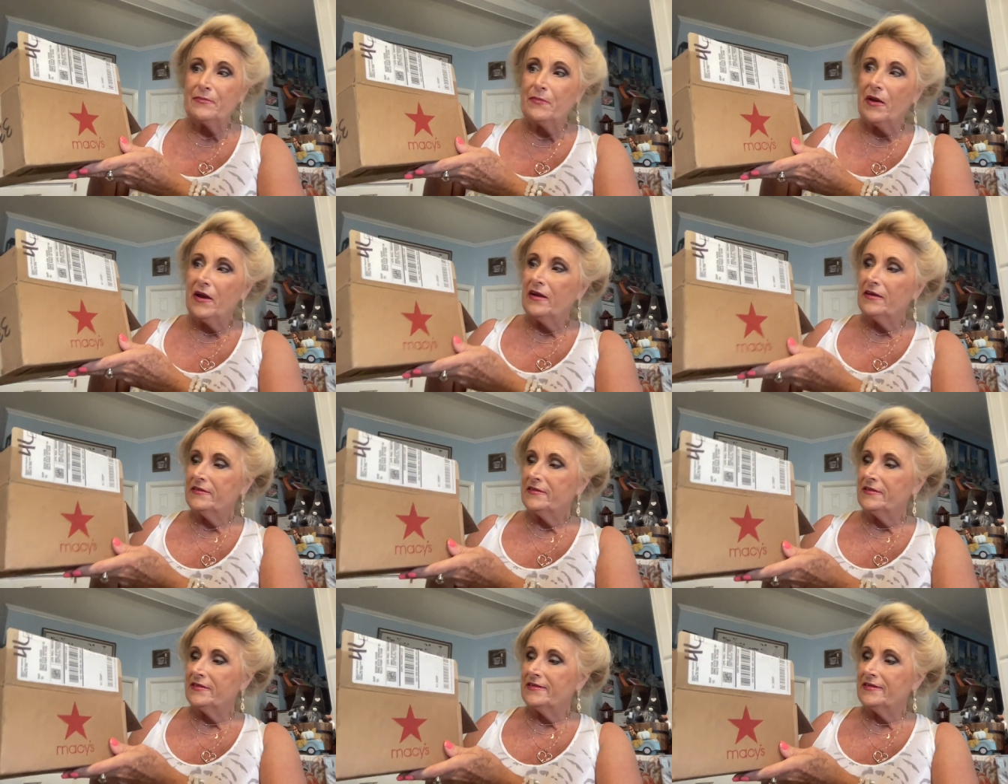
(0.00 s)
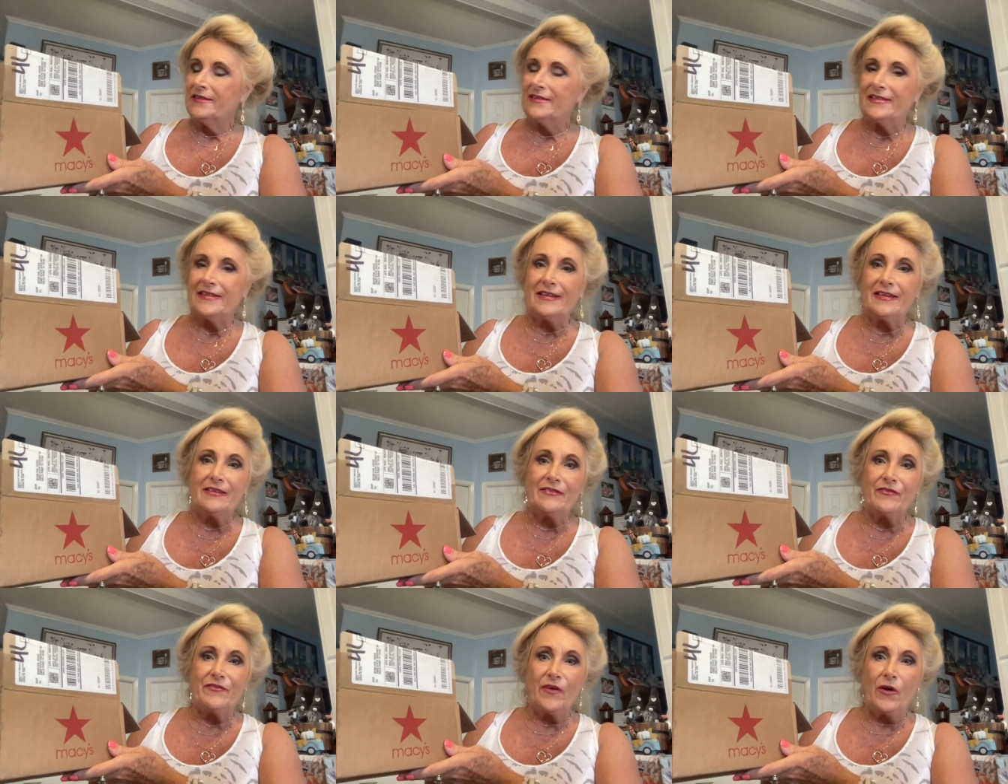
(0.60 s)
box is it
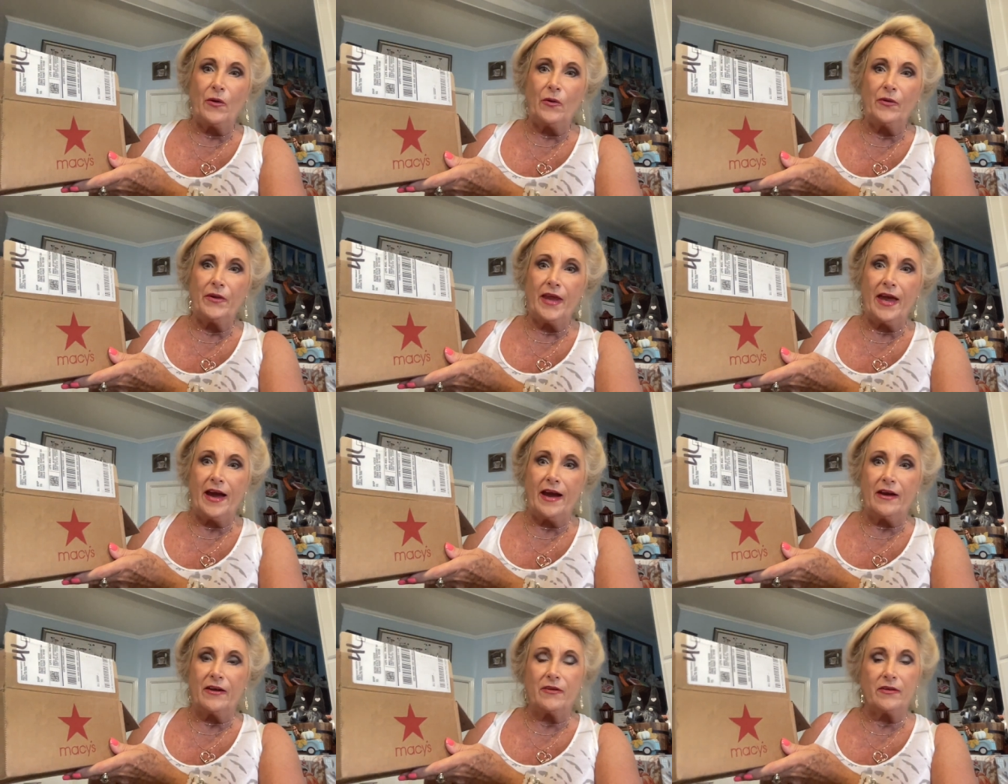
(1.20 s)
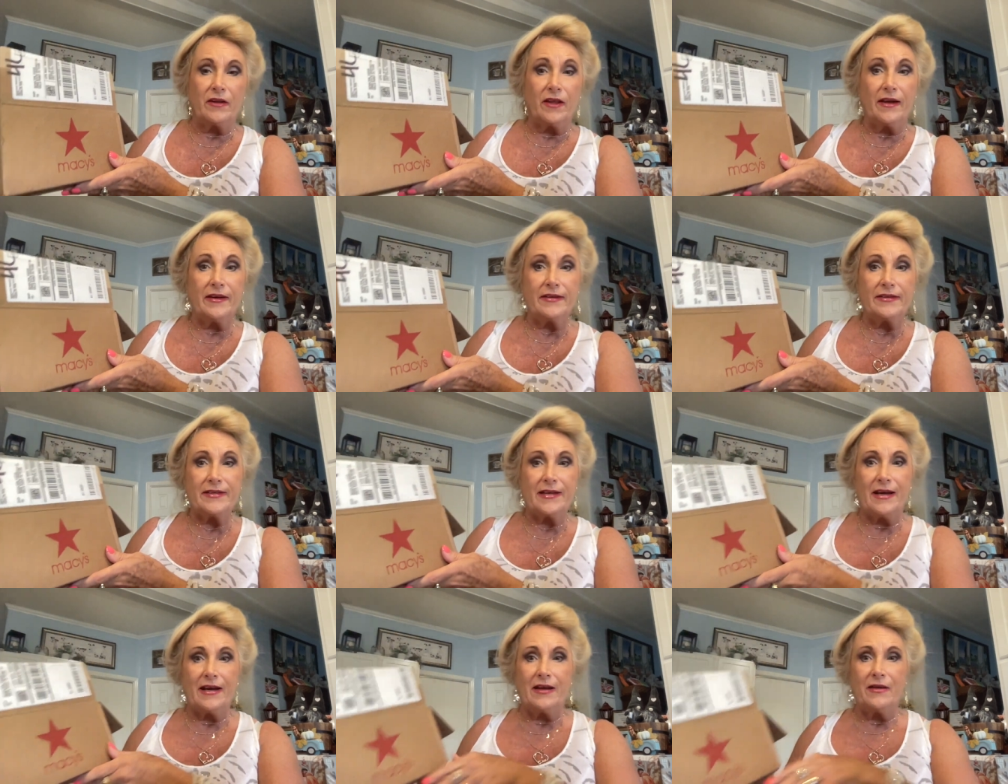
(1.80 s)
didn't fold out. A lot
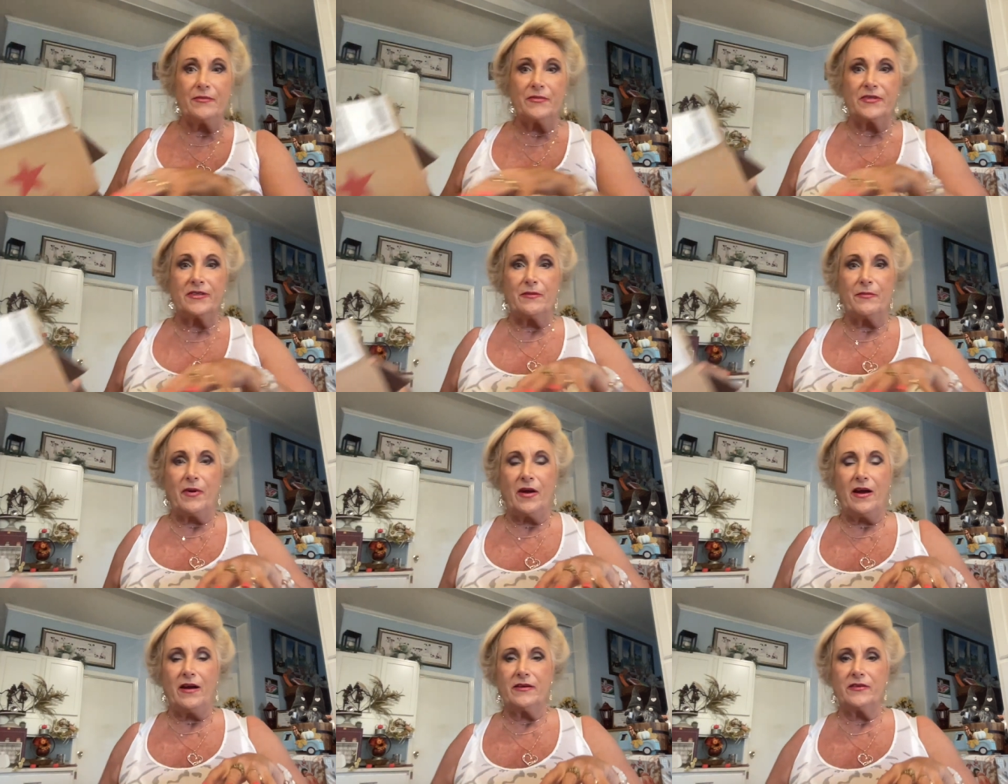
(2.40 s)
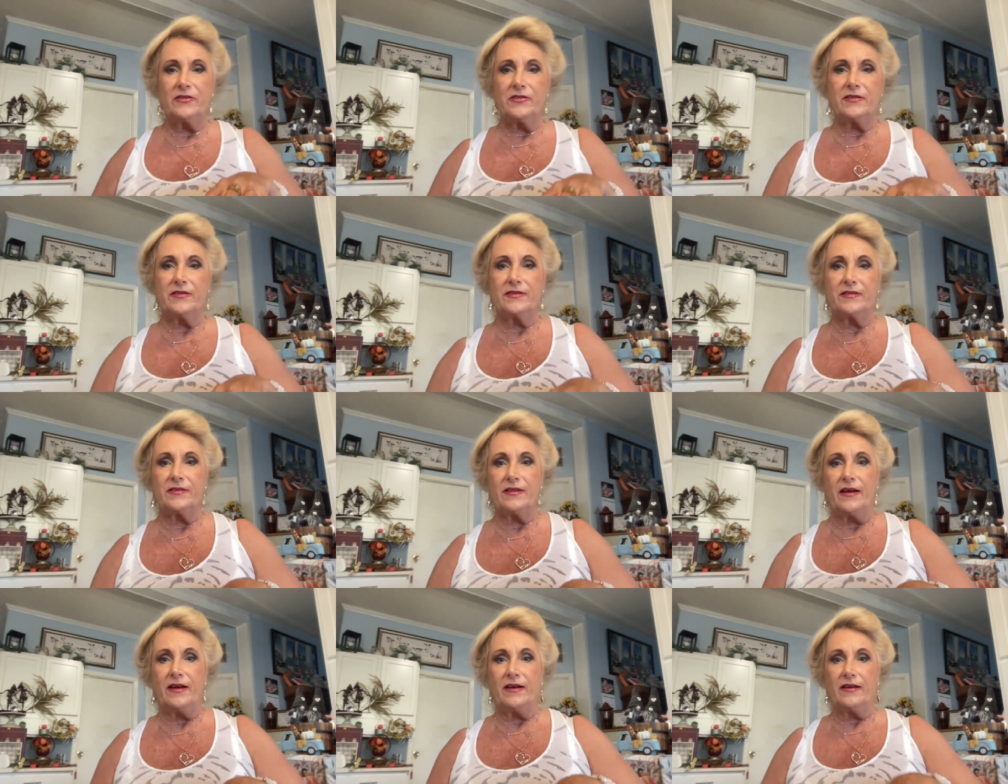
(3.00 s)
of times the box
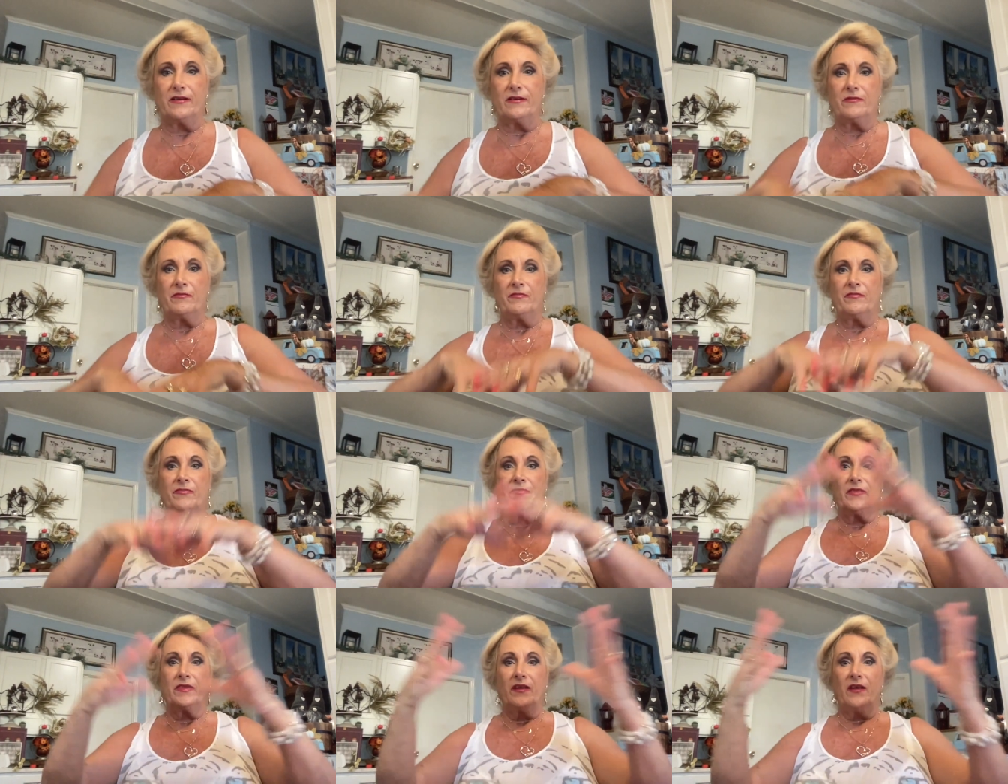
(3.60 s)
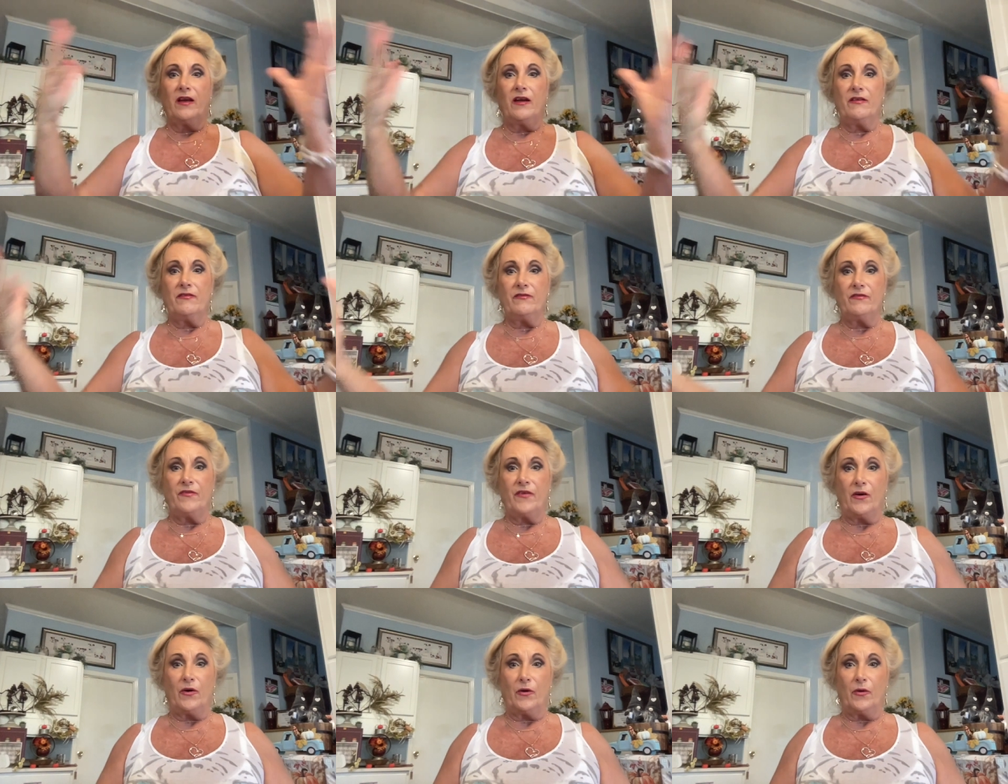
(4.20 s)
just like
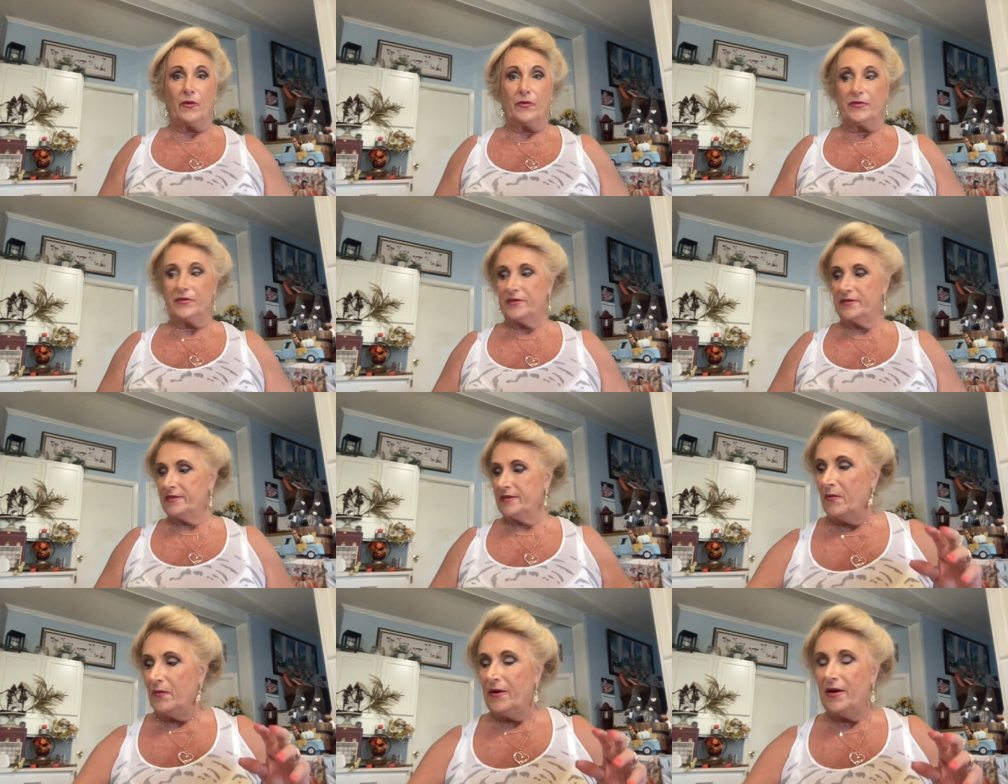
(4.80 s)
unfolds.